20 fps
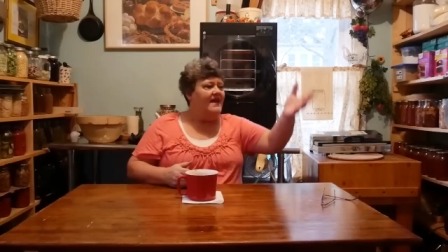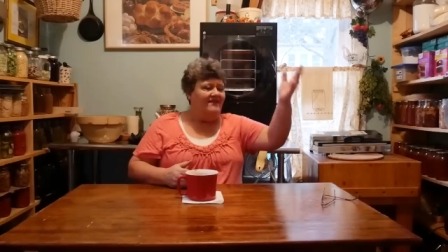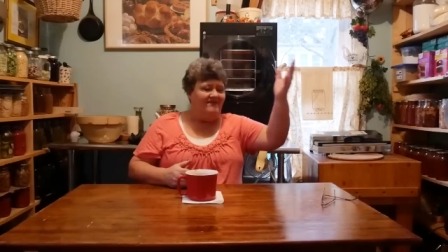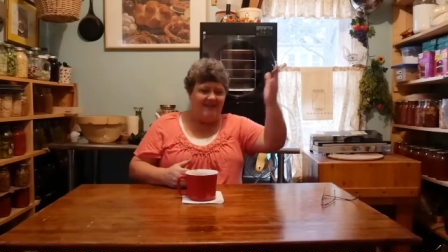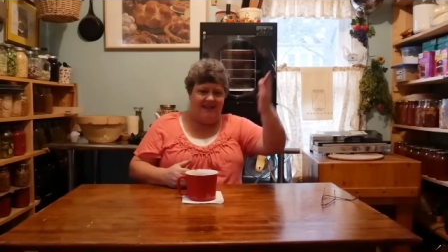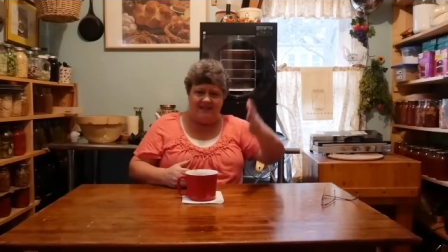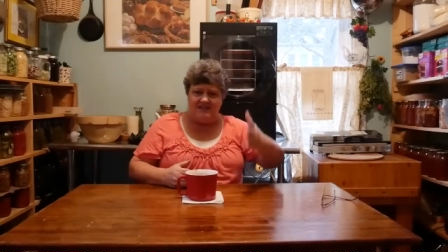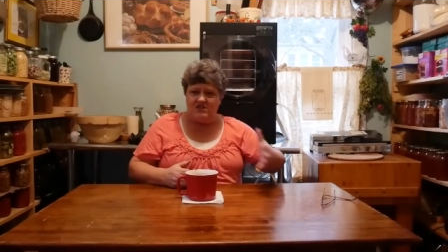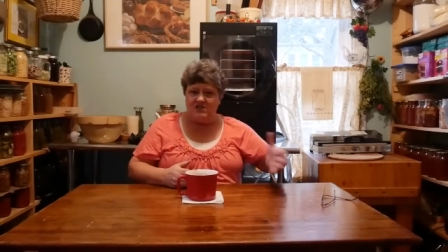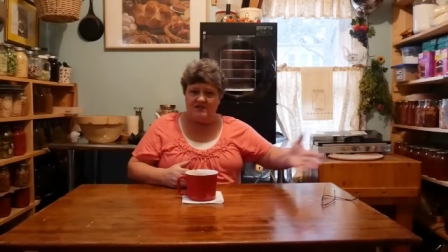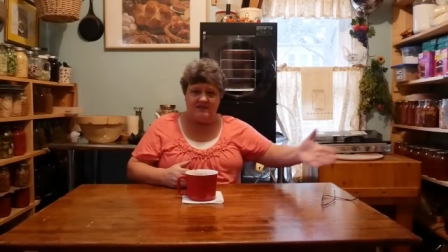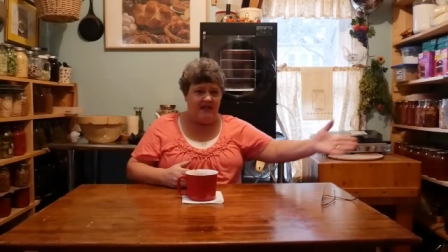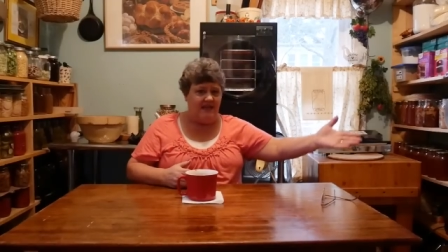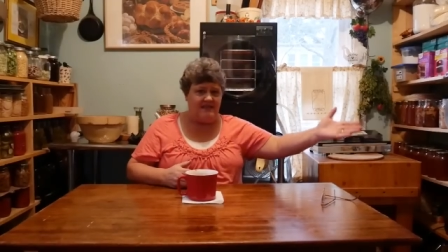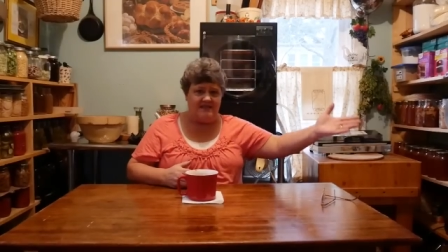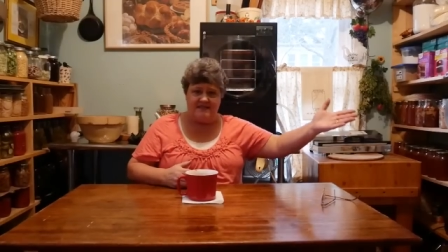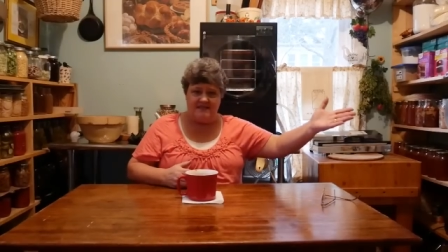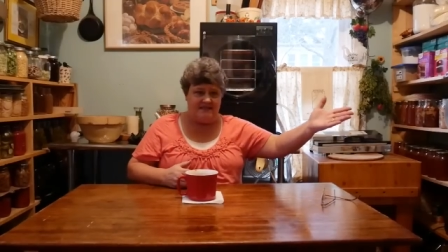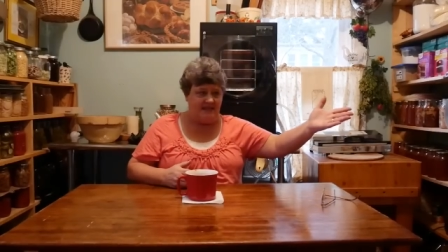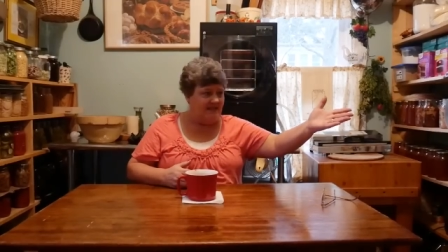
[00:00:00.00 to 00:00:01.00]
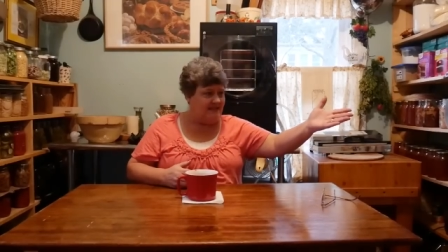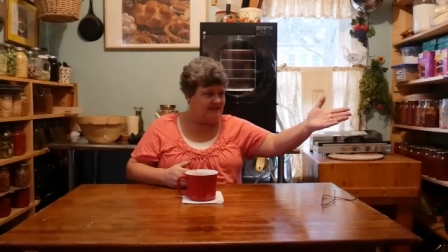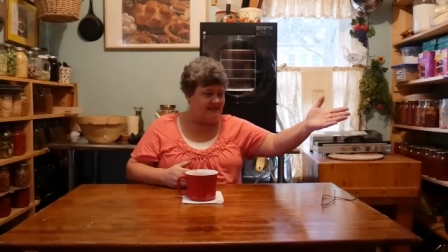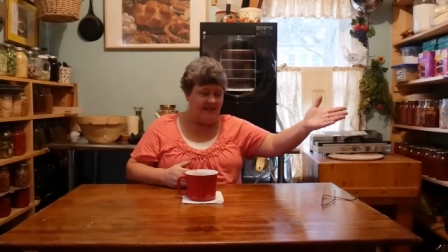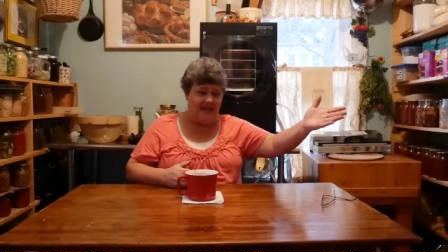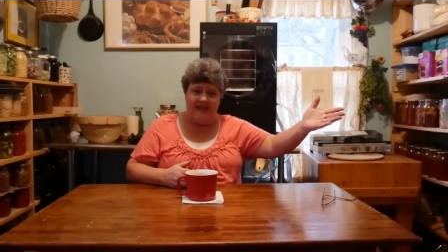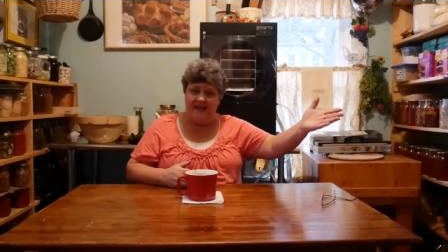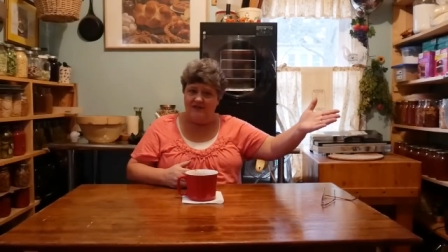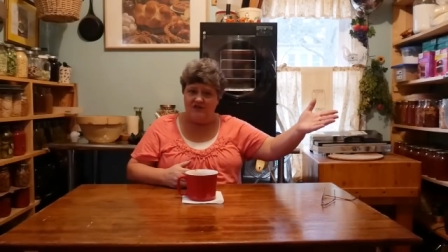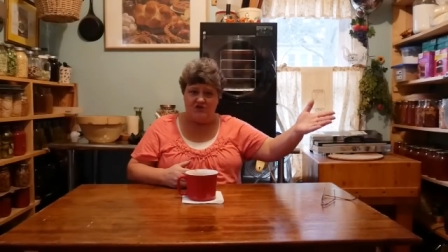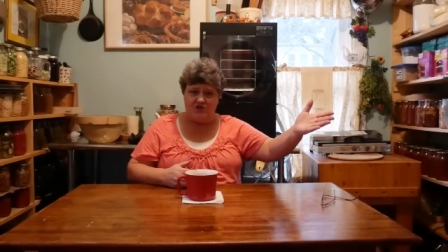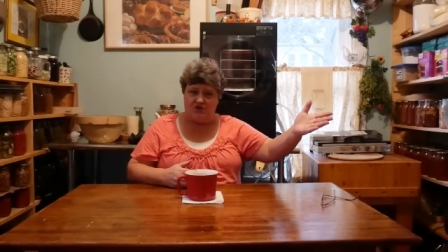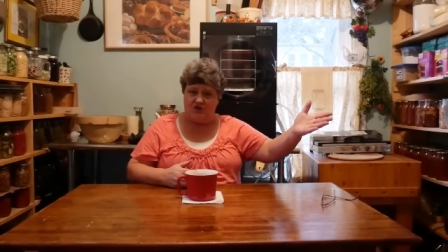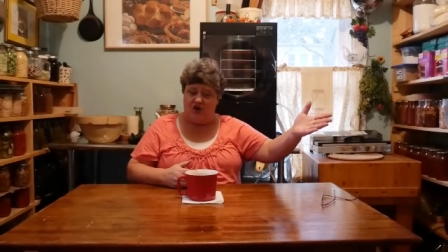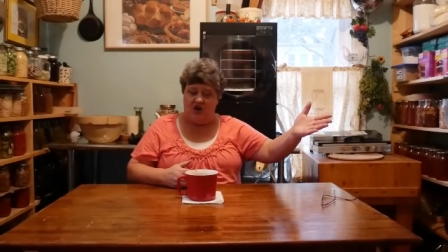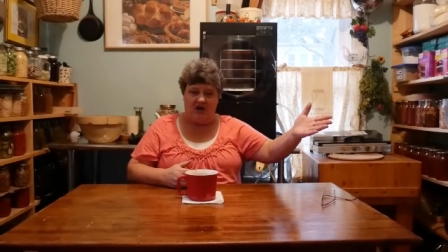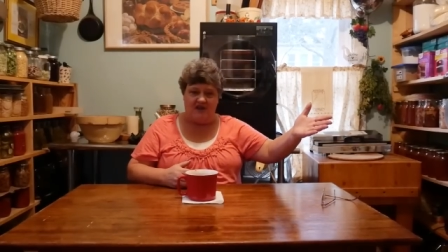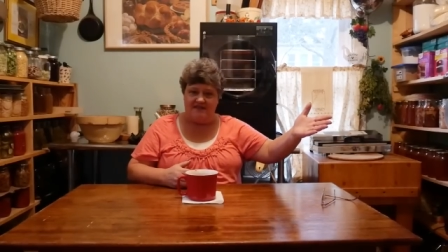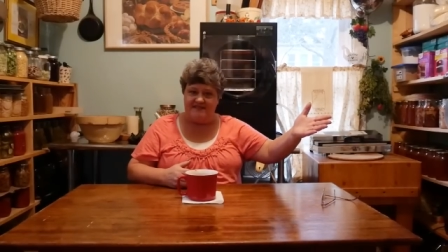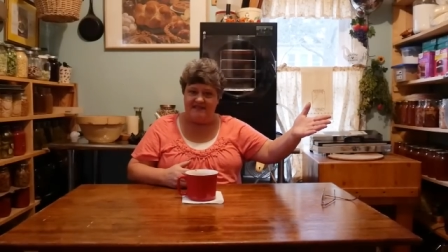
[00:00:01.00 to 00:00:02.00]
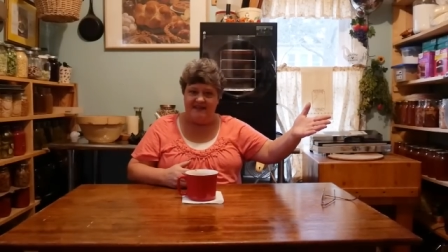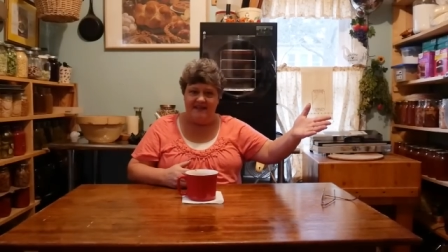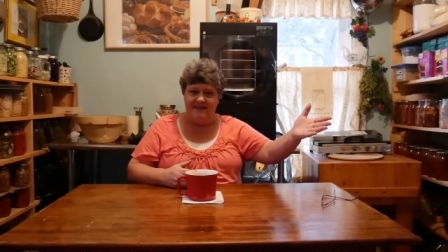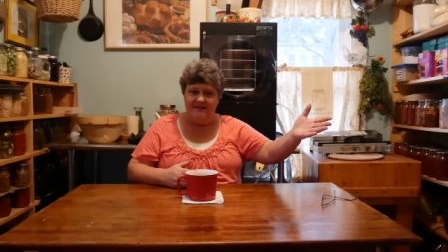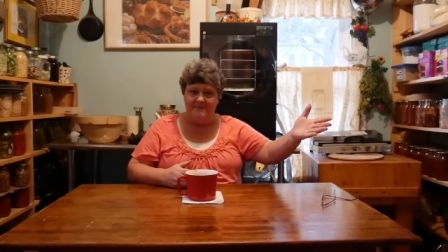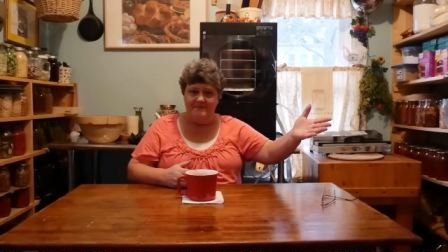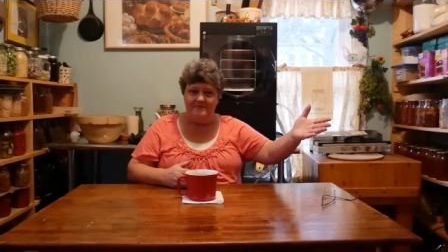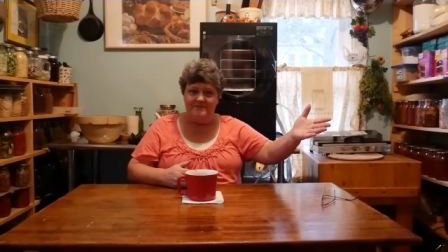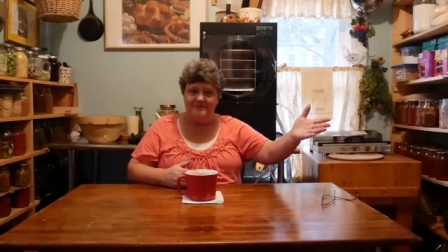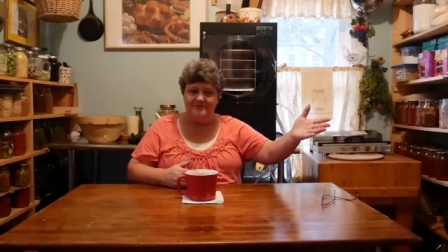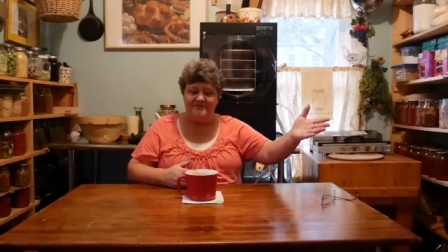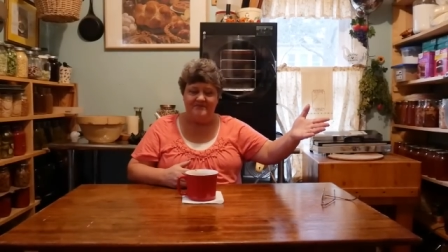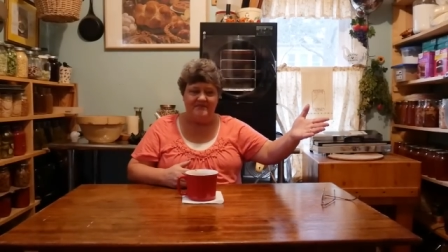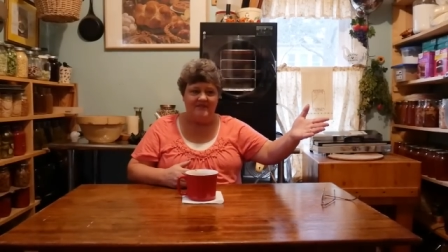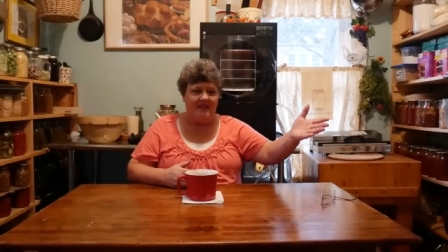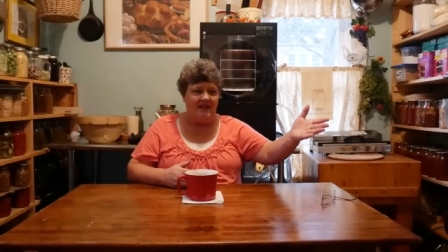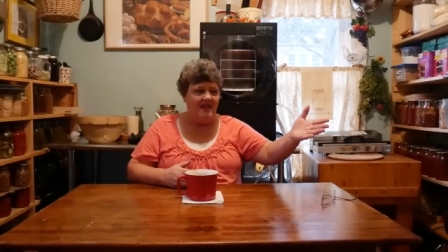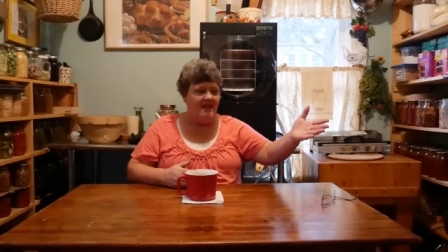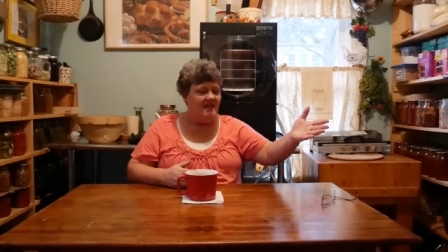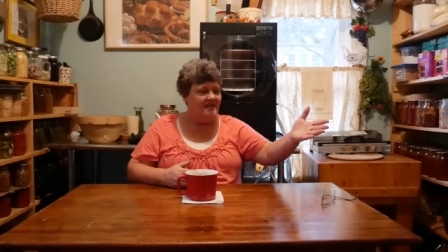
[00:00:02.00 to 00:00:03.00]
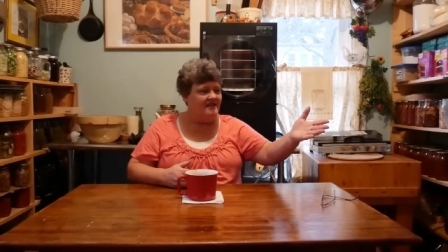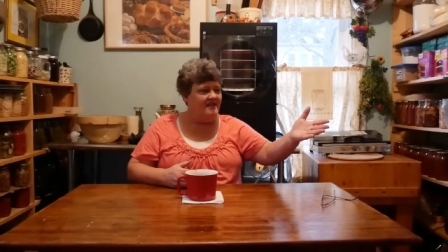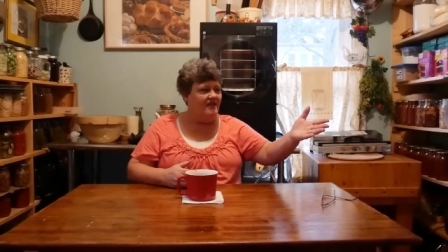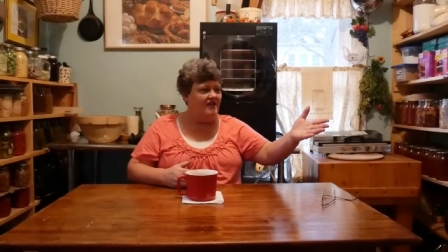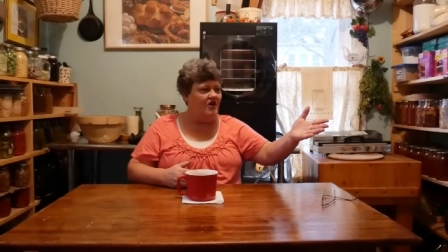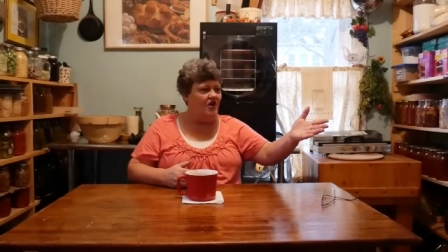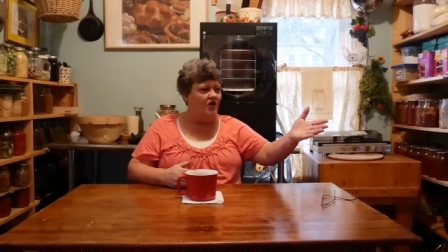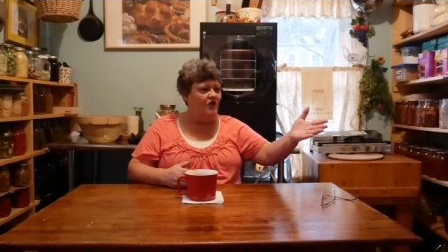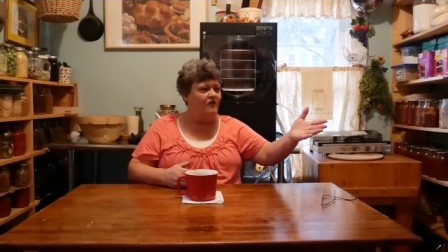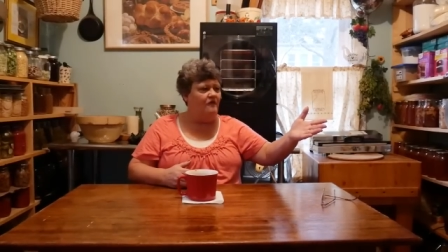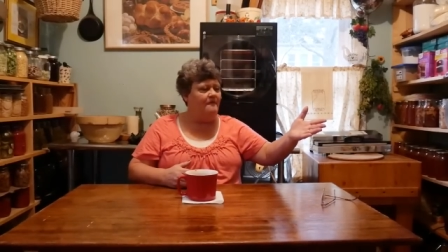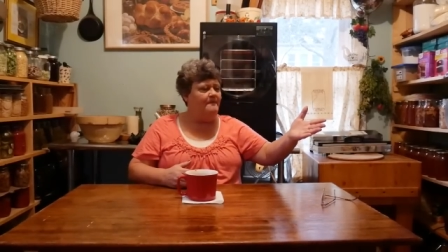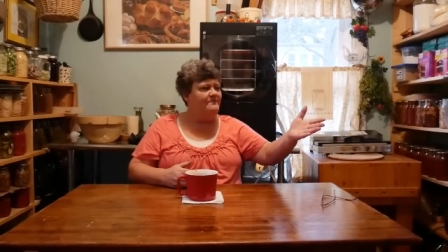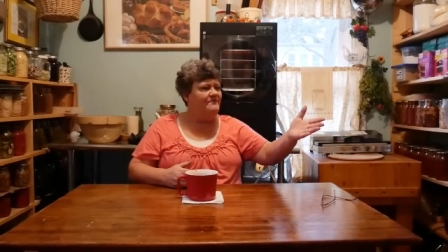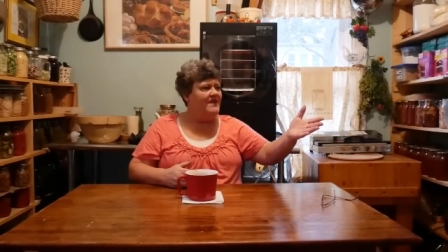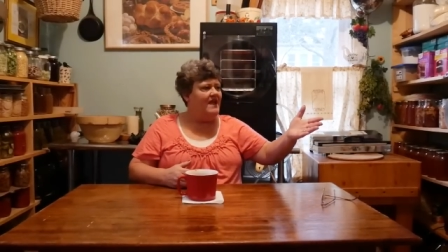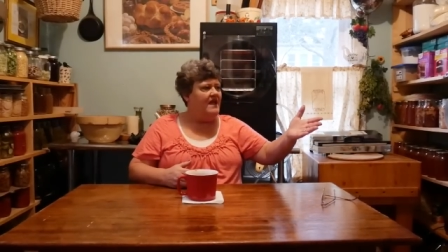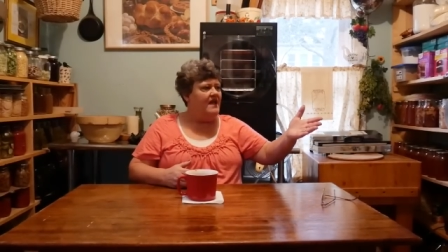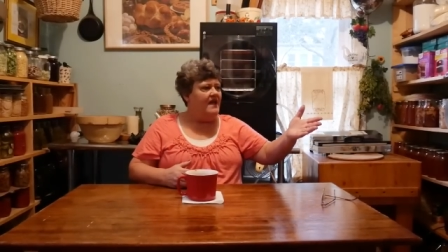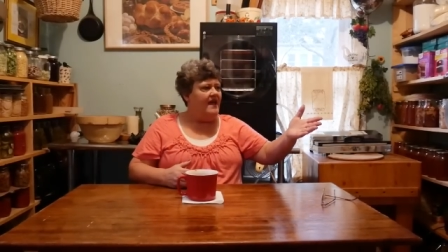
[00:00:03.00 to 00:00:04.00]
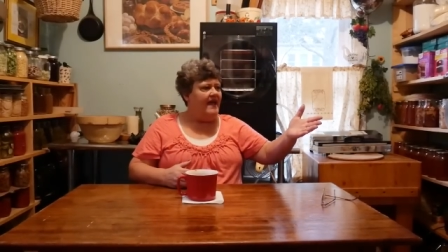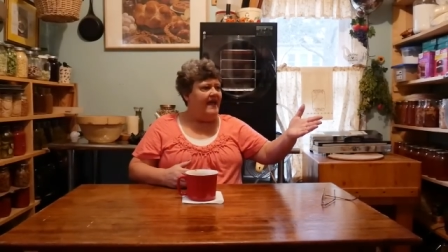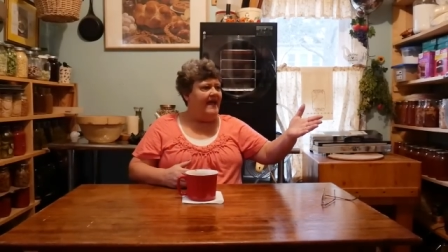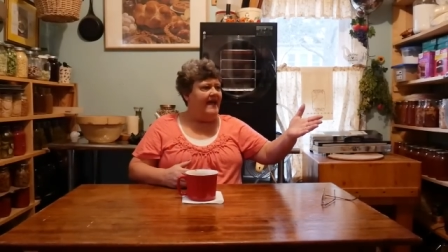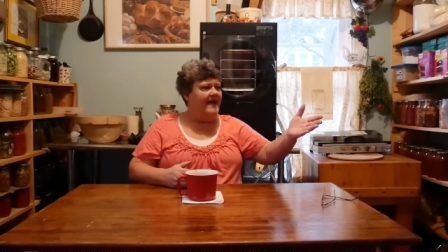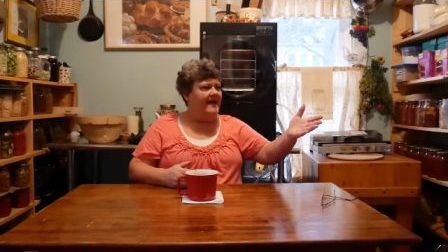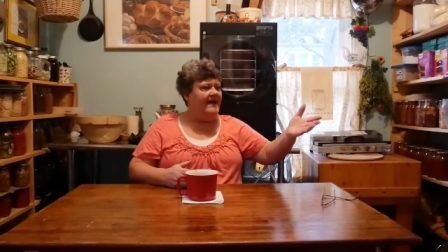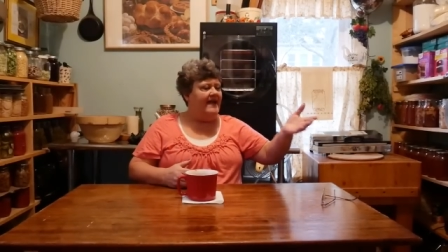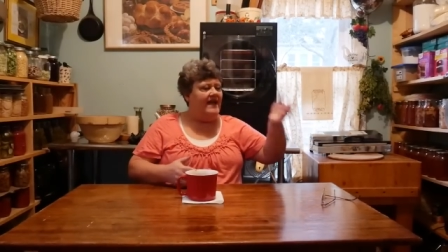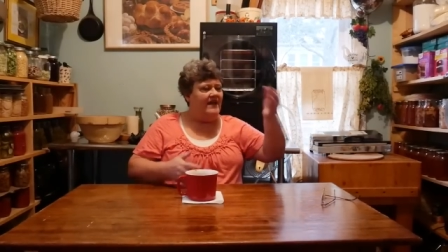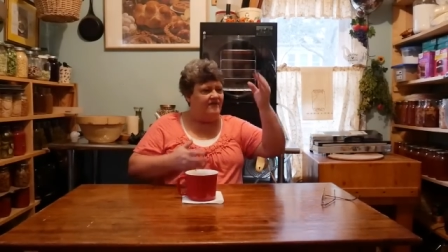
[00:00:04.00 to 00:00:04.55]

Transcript: that's, that's, that's cancer-causing, you know. And